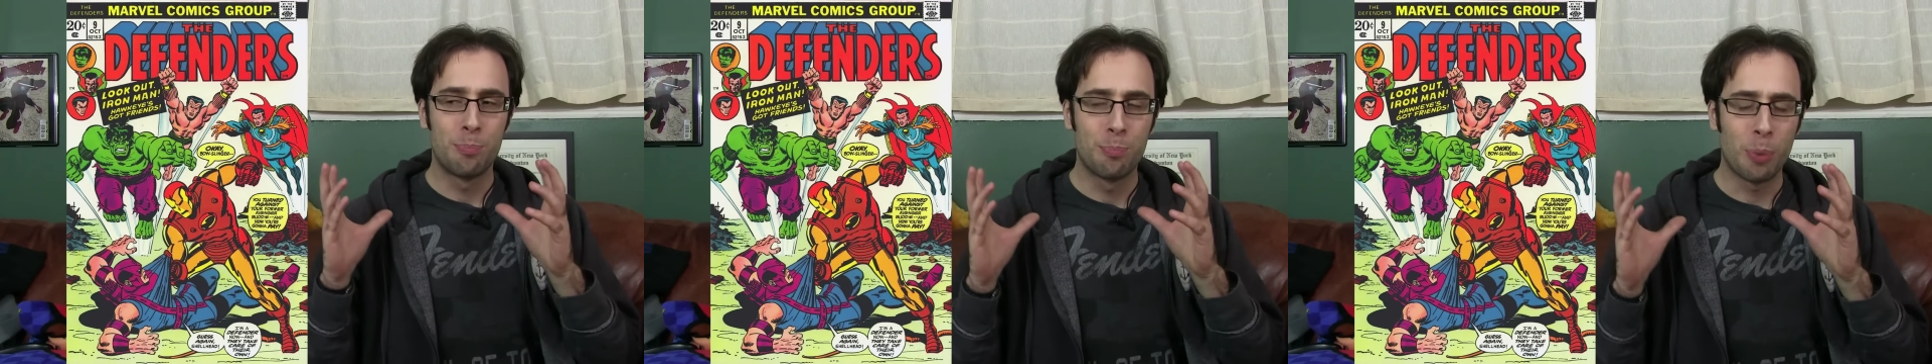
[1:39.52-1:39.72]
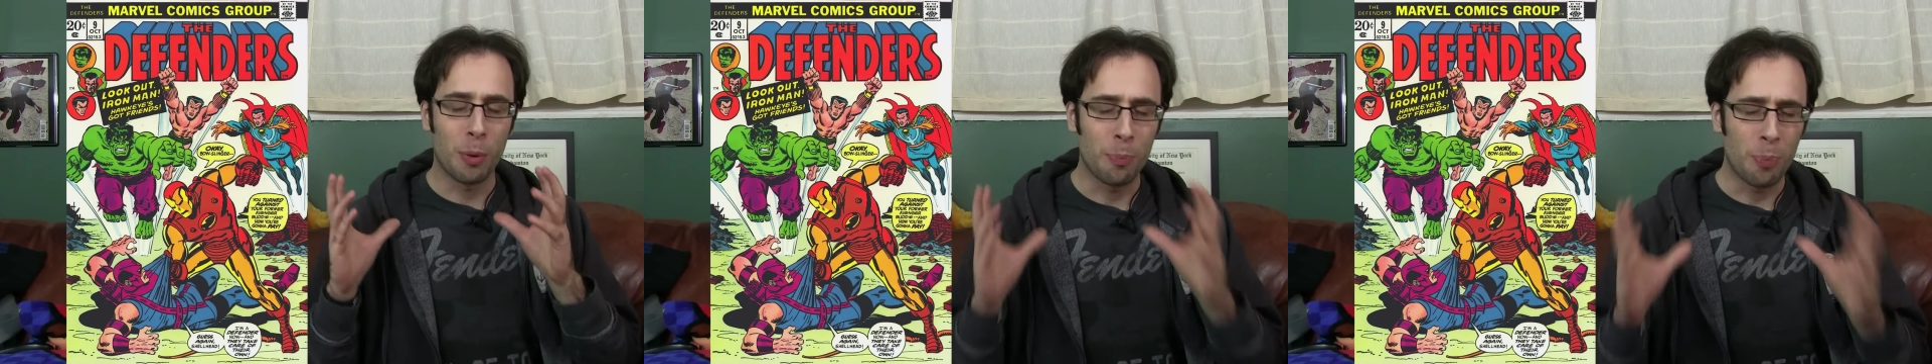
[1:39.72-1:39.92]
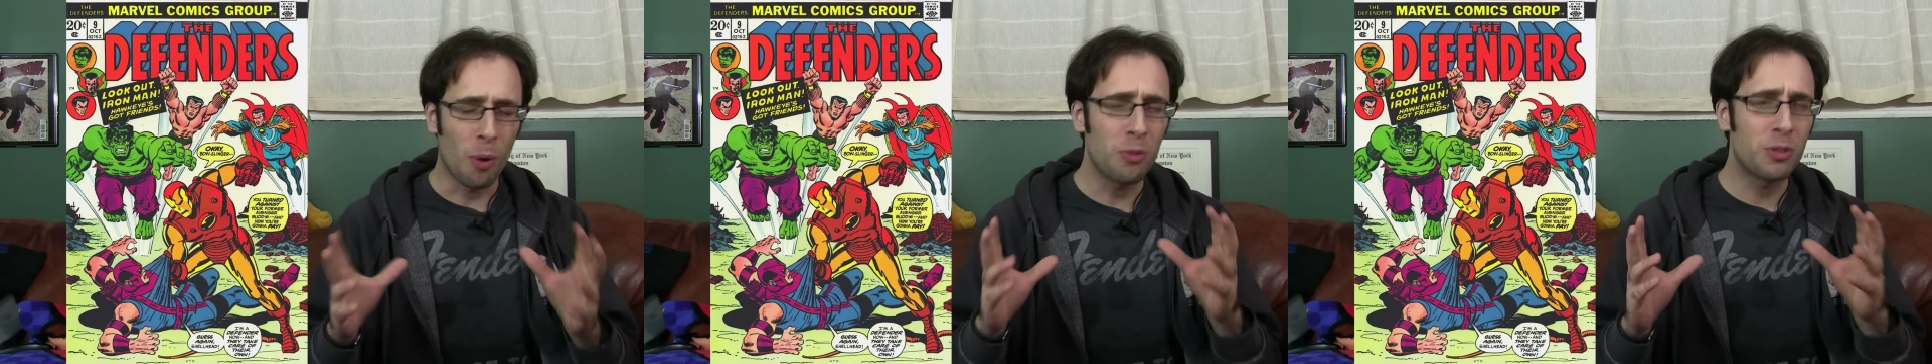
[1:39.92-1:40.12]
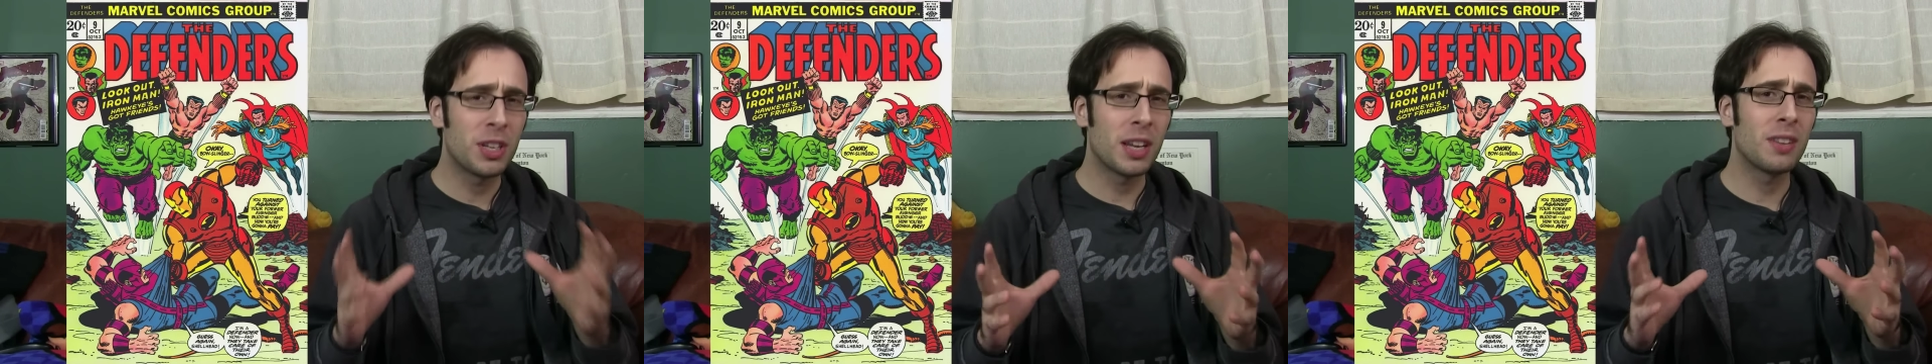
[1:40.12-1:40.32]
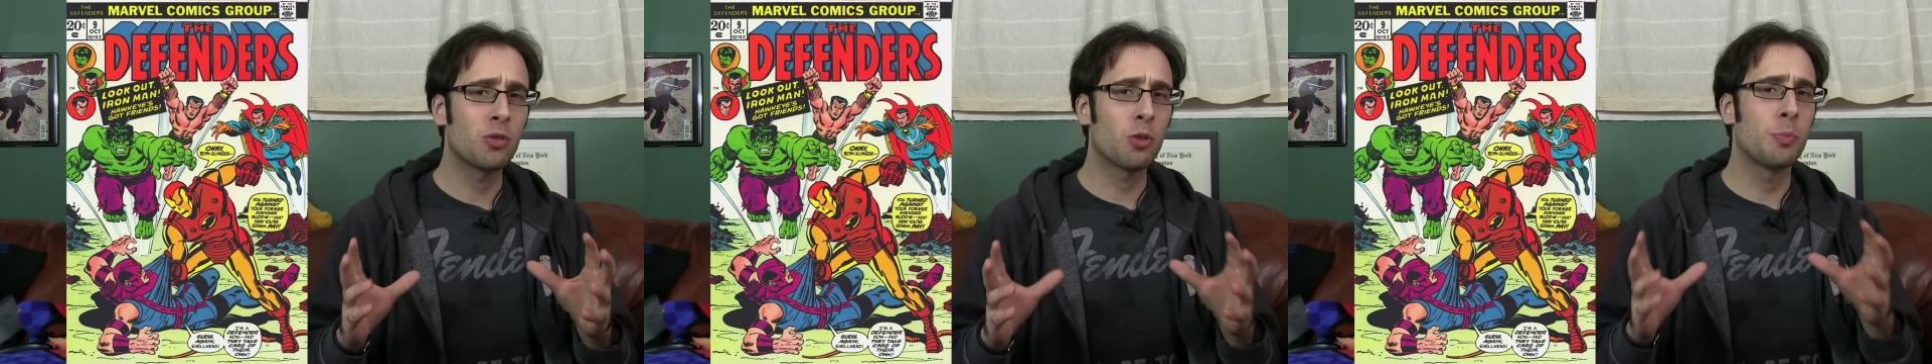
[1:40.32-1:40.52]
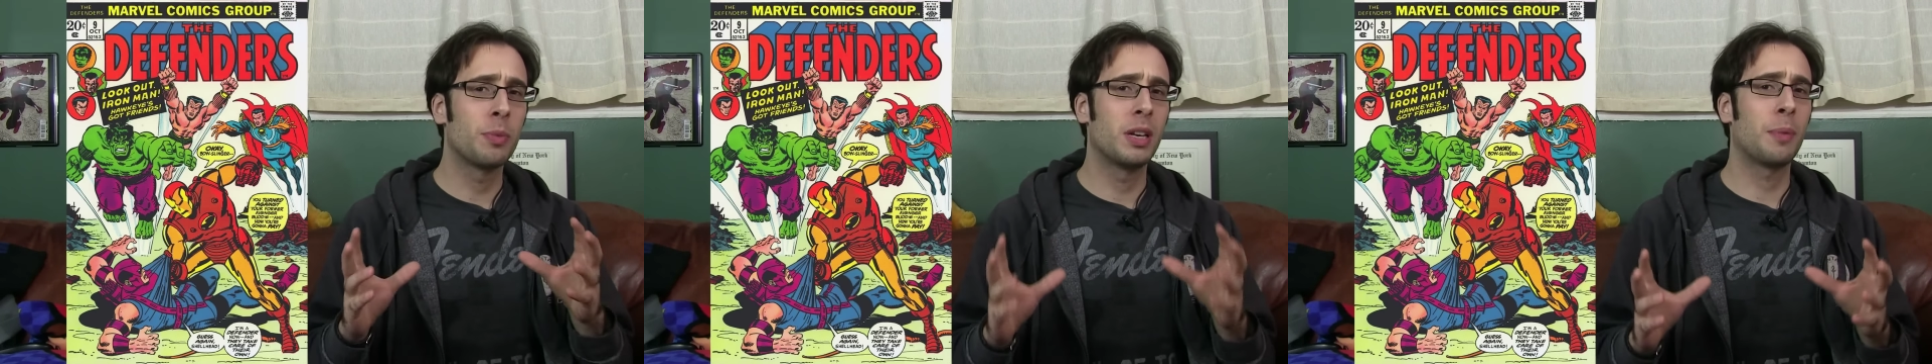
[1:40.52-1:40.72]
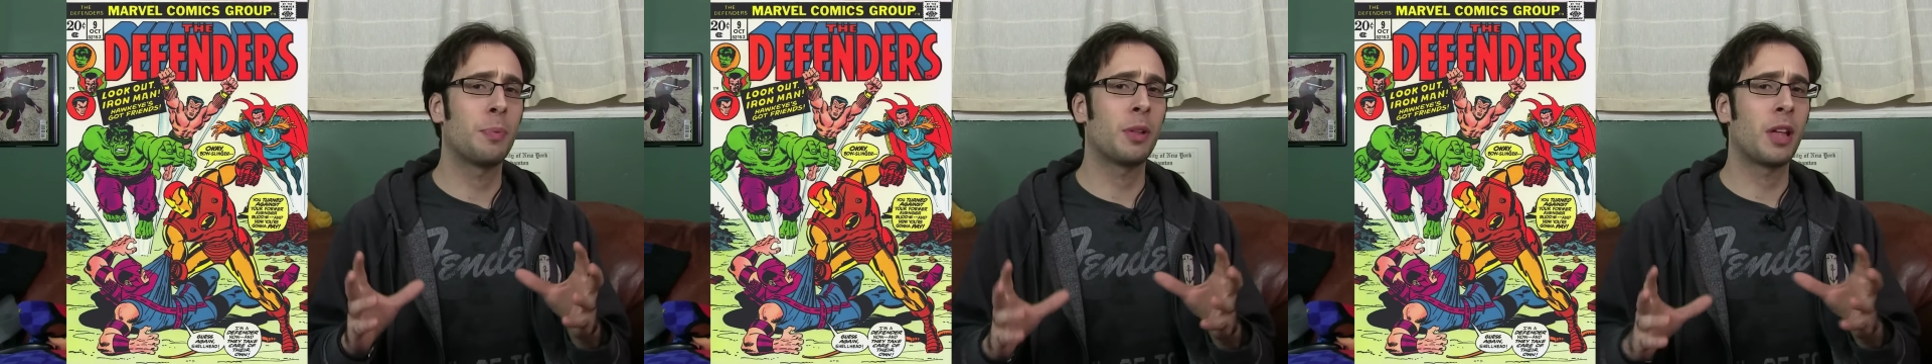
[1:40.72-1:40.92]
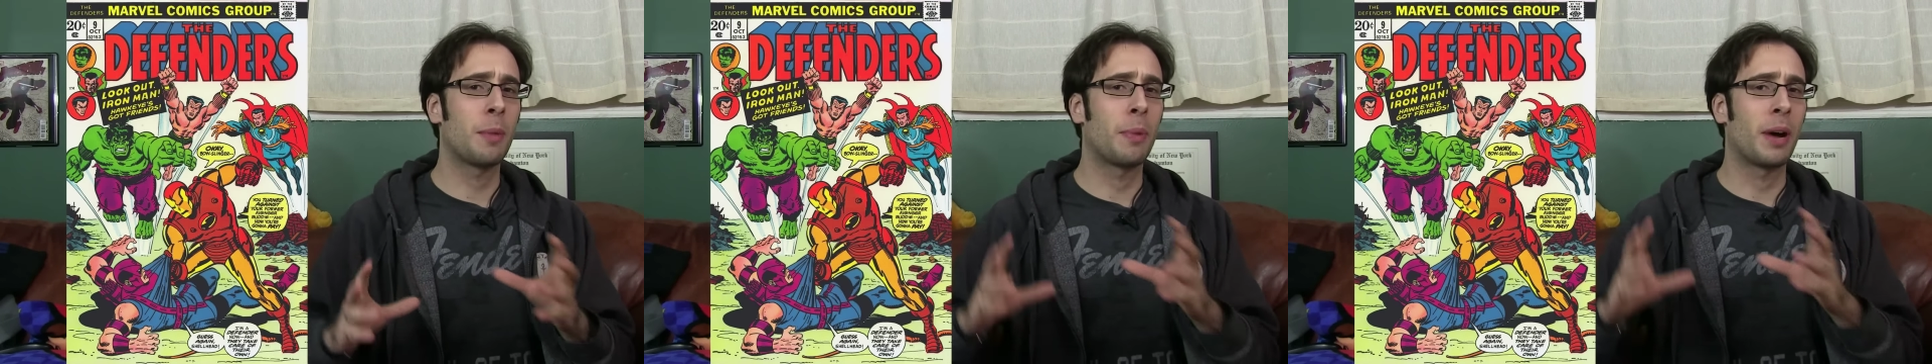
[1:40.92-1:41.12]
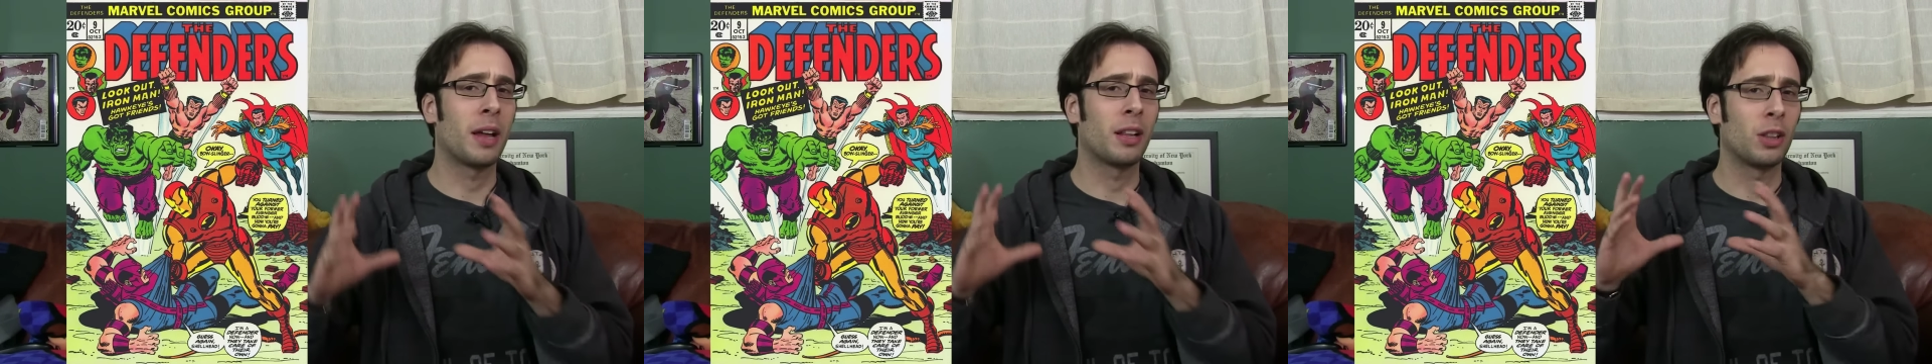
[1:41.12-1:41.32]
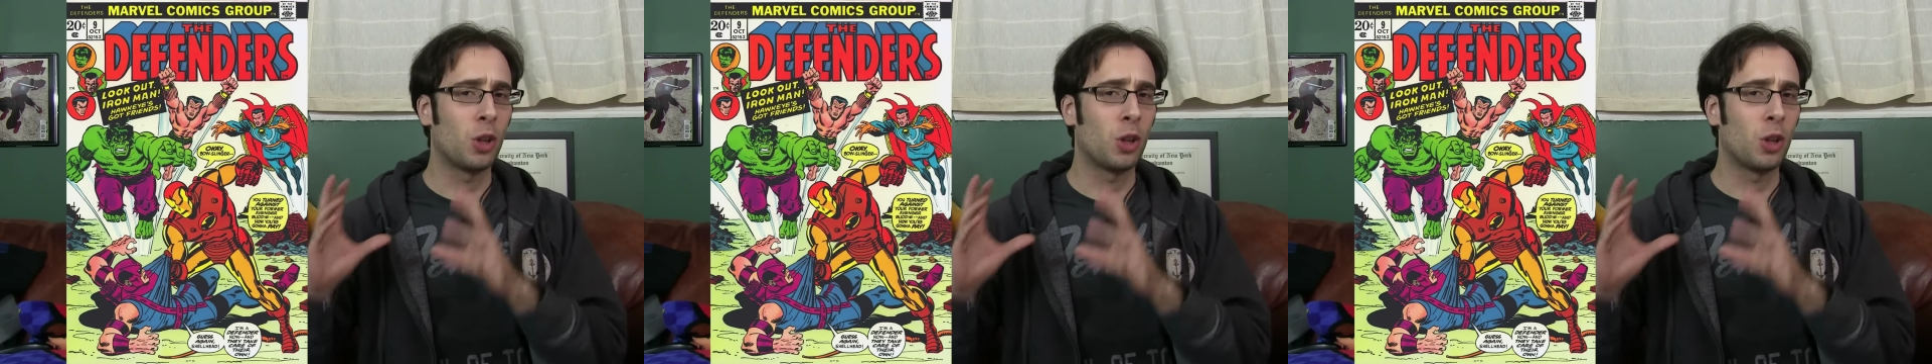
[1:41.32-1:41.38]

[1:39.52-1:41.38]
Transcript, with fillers: But both teams were manipulated by